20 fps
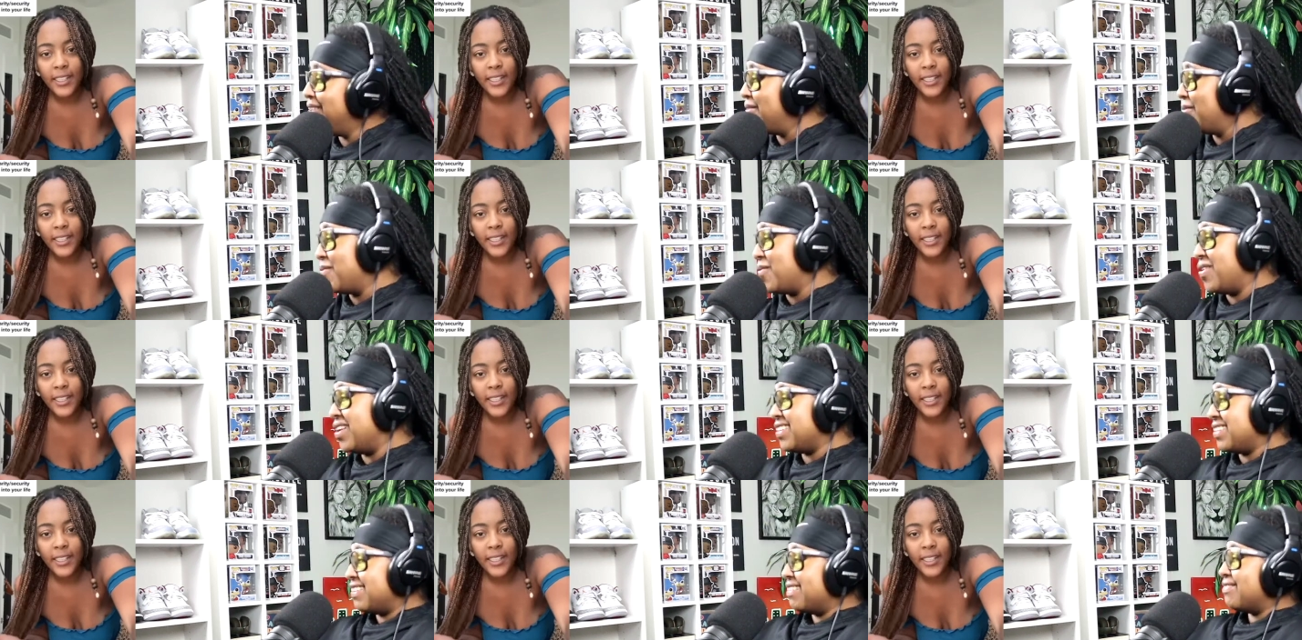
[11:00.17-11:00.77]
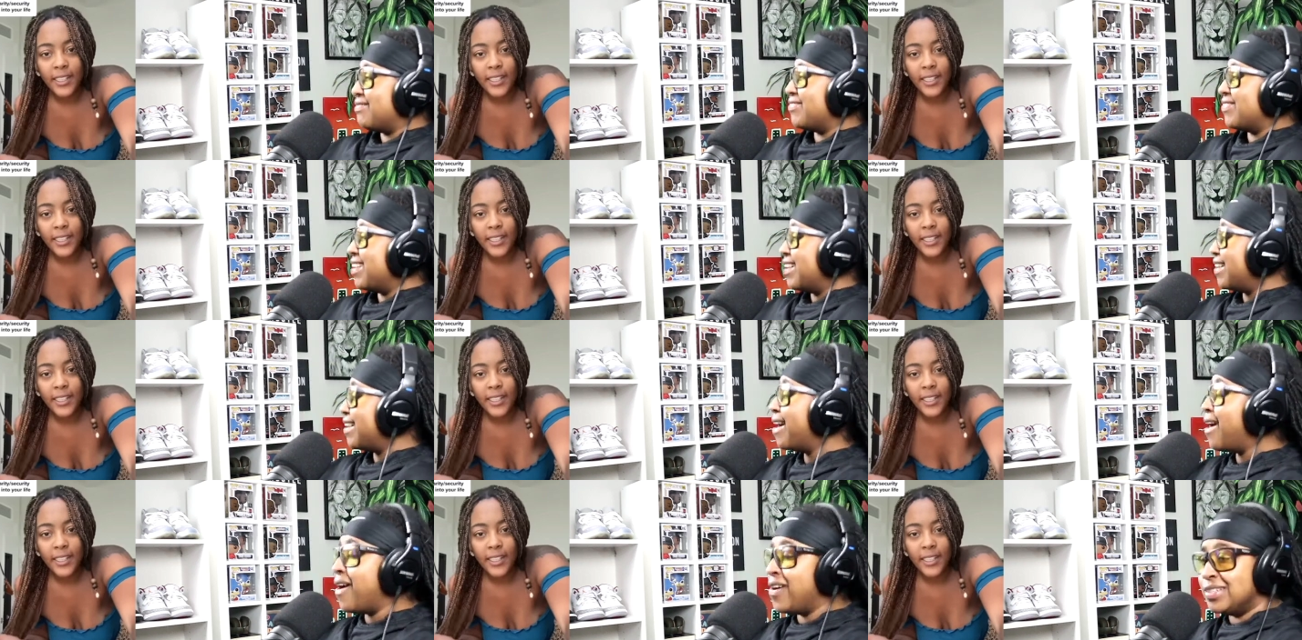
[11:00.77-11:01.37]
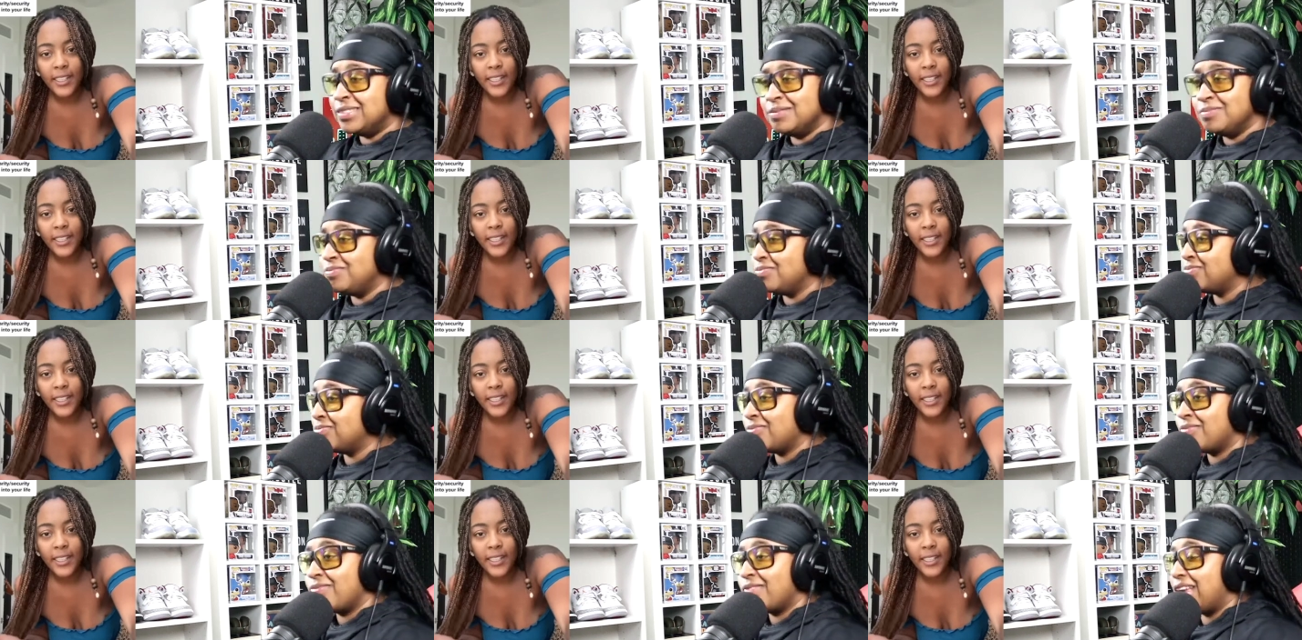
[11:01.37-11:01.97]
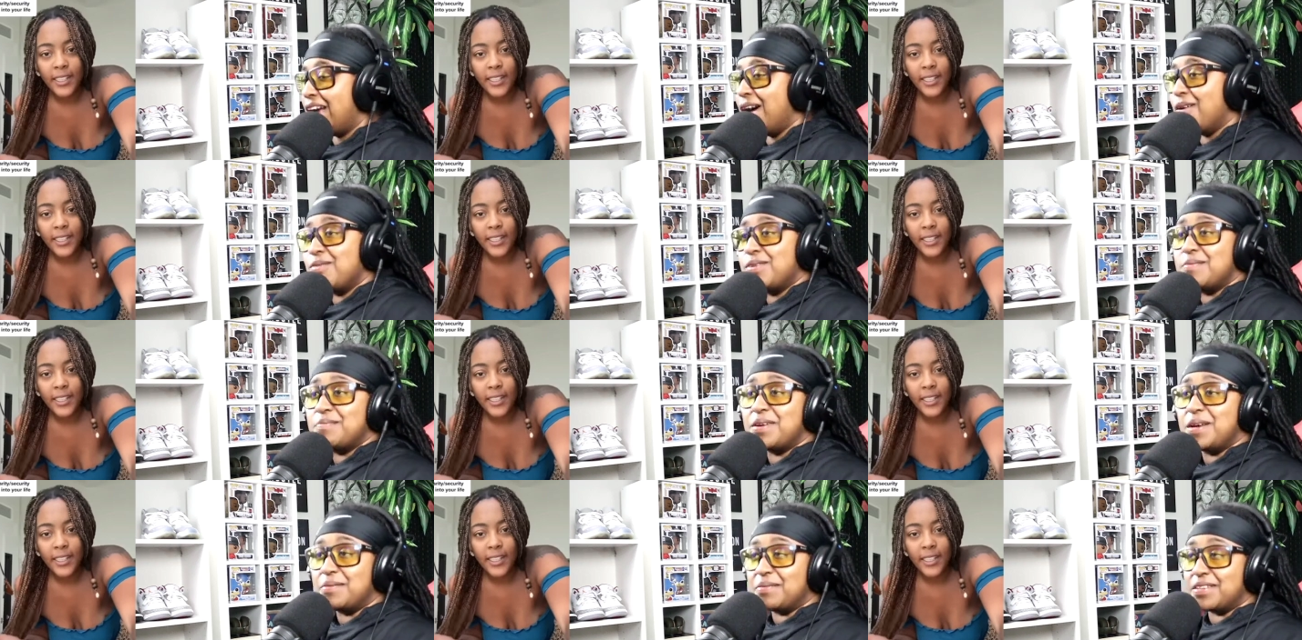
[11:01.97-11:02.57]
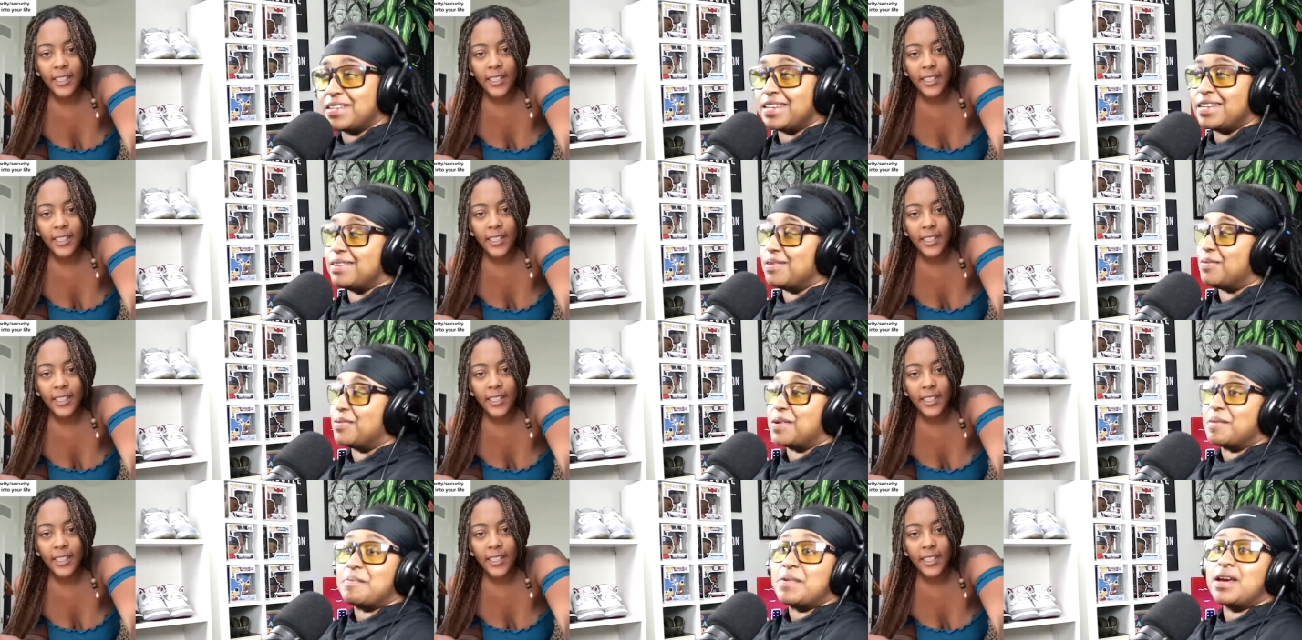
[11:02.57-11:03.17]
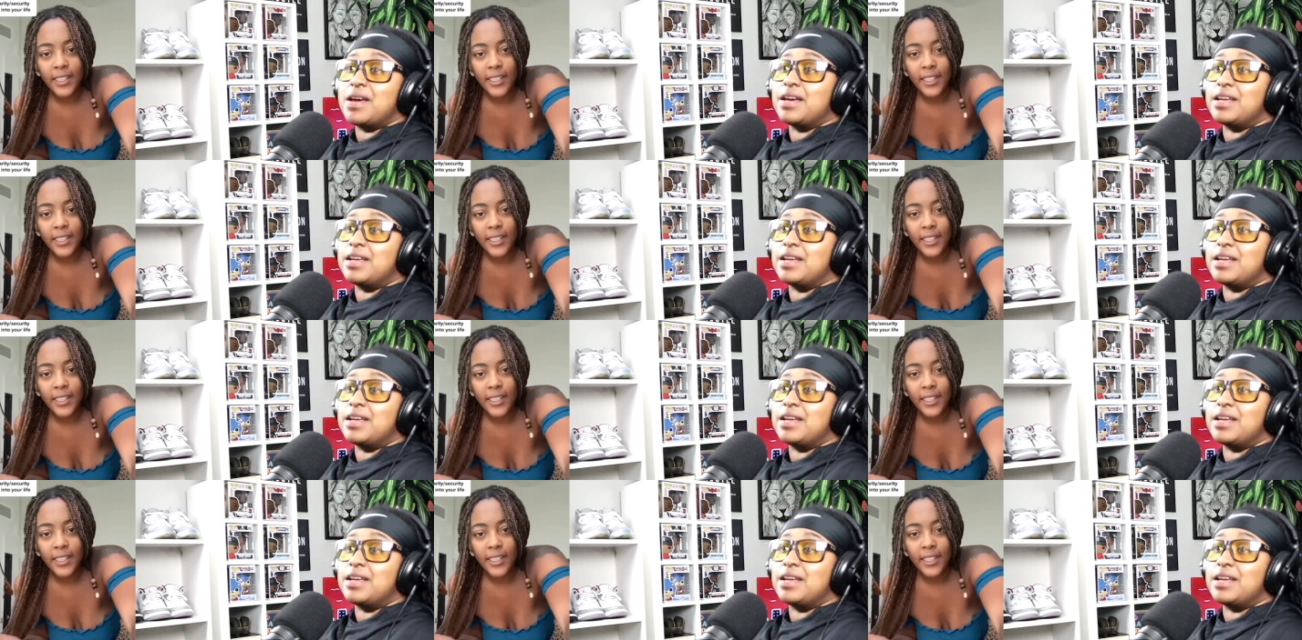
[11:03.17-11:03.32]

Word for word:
Speaker 1: what the fuck? I wouldn't be able to deal with a man